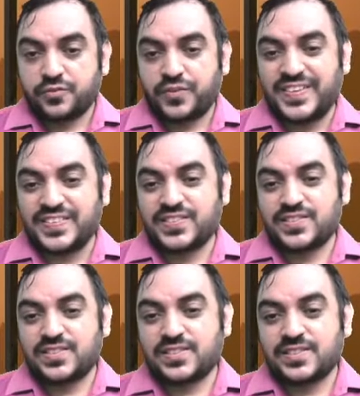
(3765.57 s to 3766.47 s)
fees
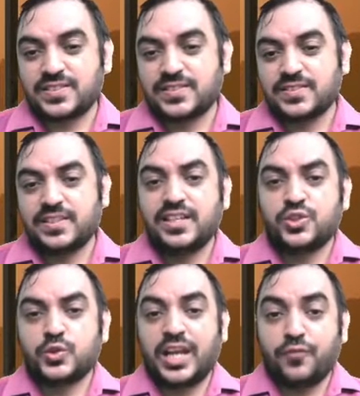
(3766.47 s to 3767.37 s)

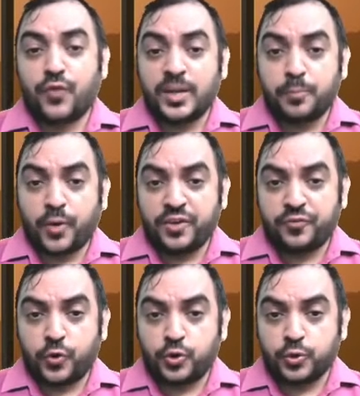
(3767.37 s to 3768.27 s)
so like
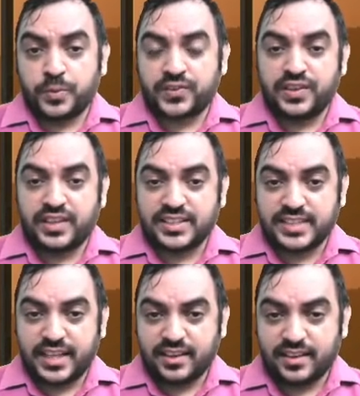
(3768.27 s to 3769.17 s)
1.42 percent is
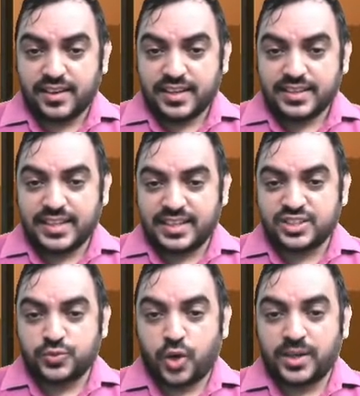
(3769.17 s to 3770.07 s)
there that
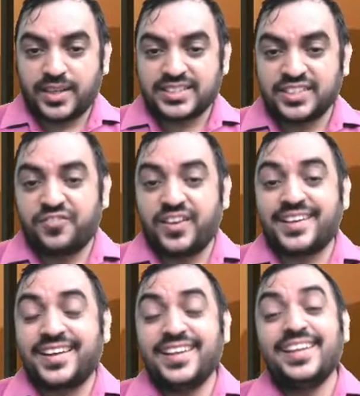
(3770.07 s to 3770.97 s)
is what is
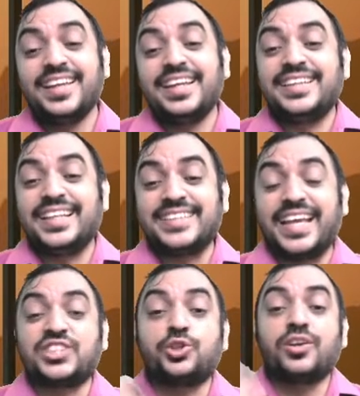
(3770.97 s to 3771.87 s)
reflecting this
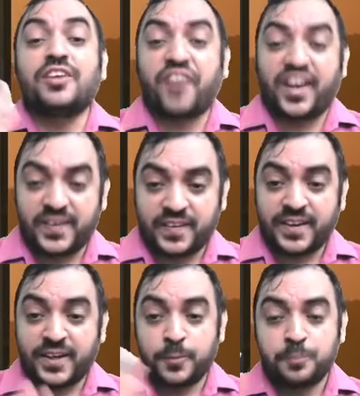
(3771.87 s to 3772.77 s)
extra
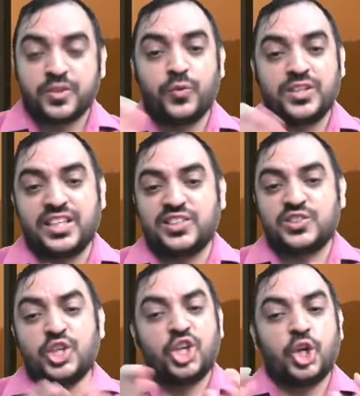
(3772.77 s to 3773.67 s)
500 which
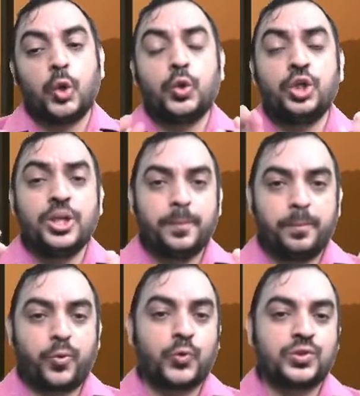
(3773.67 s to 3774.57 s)
is loan
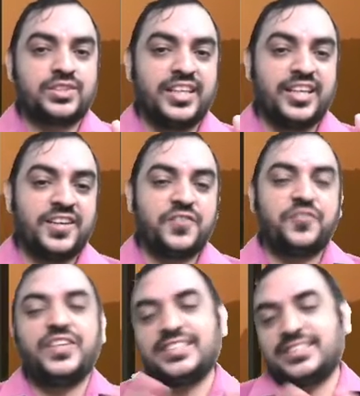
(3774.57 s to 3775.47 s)
processing
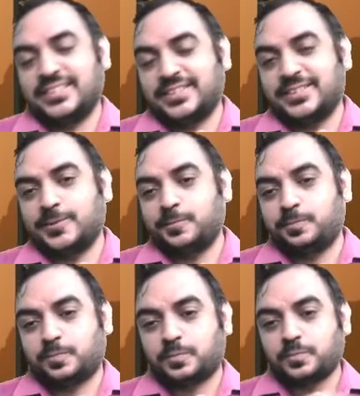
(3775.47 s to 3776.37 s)
fees
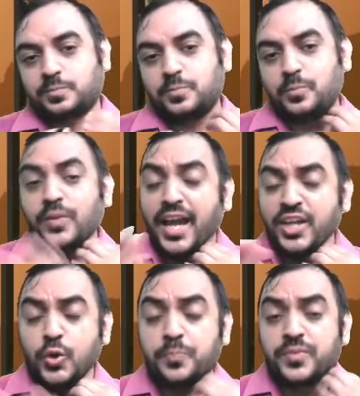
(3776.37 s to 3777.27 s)

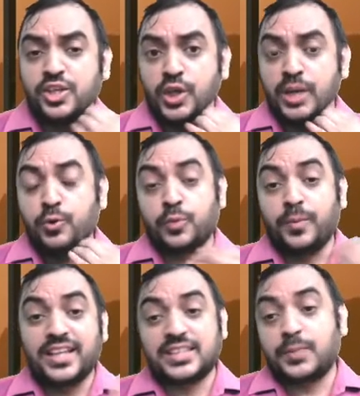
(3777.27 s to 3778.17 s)
I hope you're able to
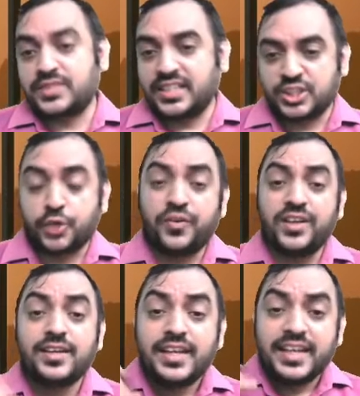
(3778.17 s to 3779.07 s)
make some sense out of
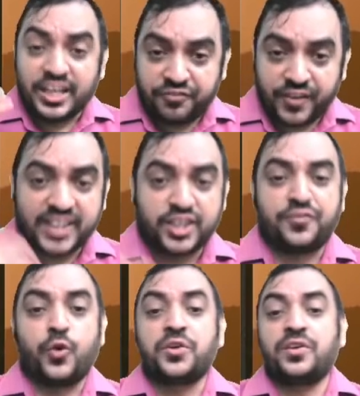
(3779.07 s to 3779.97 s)
it. In fact,
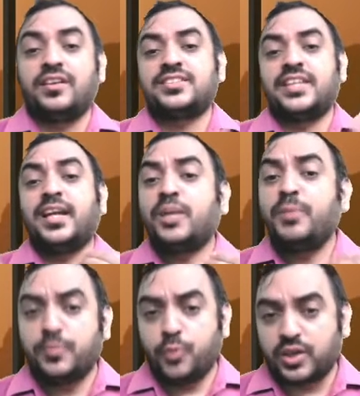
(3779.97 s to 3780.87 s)
if you want to understand a little
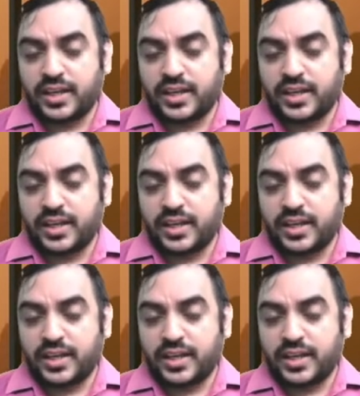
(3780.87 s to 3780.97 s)
bit more